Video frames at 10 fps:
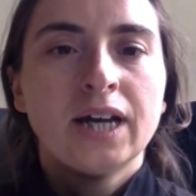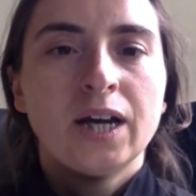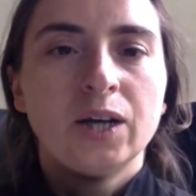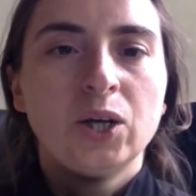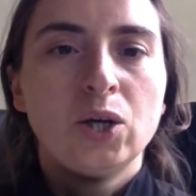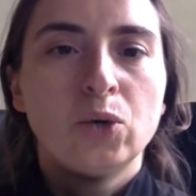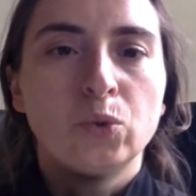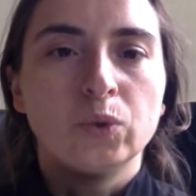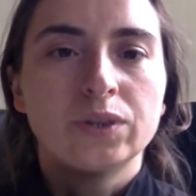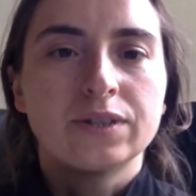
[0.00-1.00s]

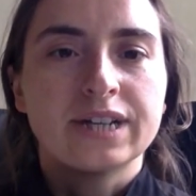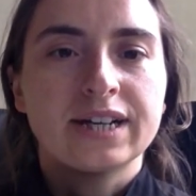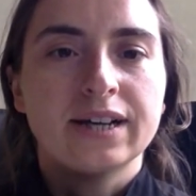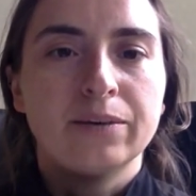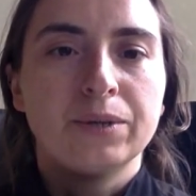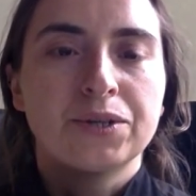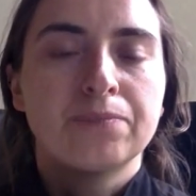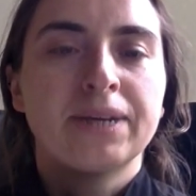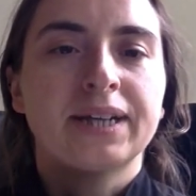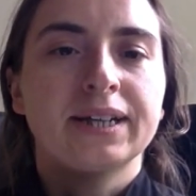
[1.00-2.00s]
Hello, today I want to
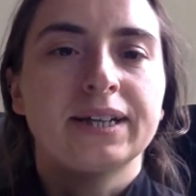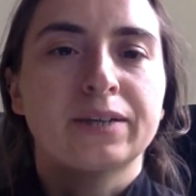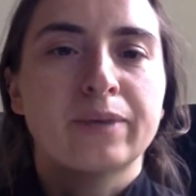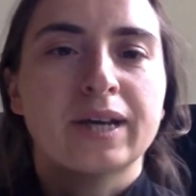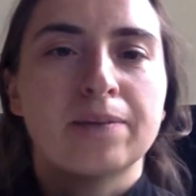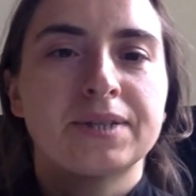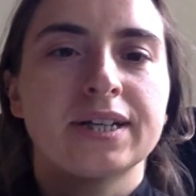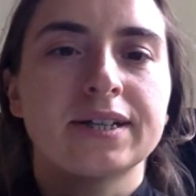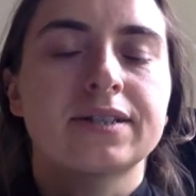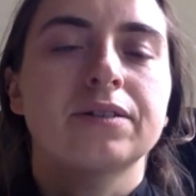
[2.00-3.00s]
make a quick
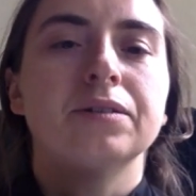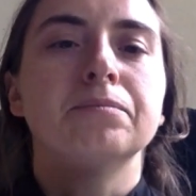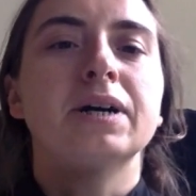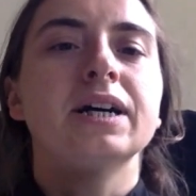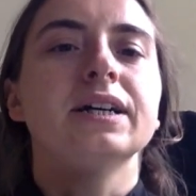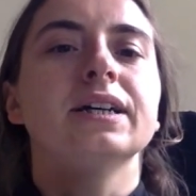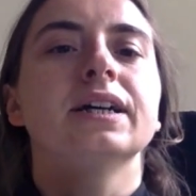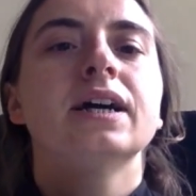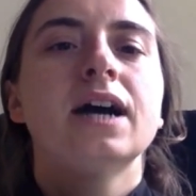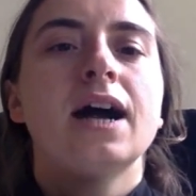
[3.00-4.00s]
update on my
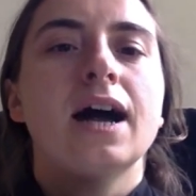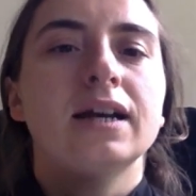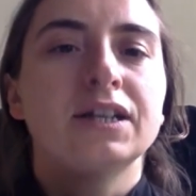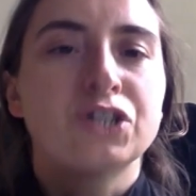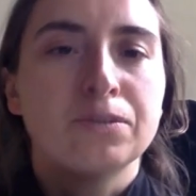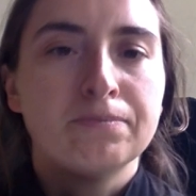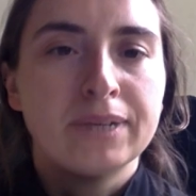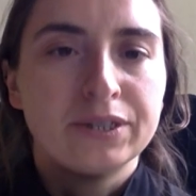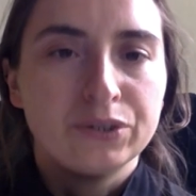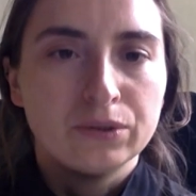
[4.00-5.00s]
Allergy
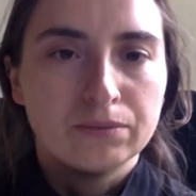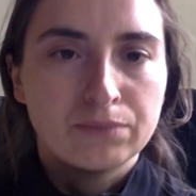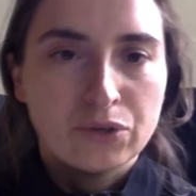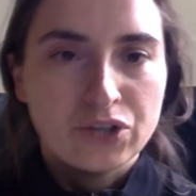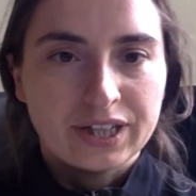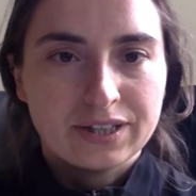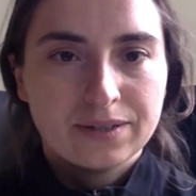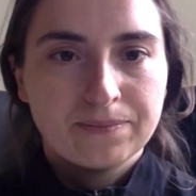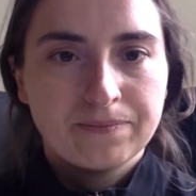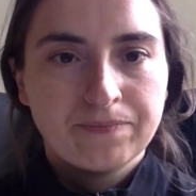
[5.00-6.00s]
menu project.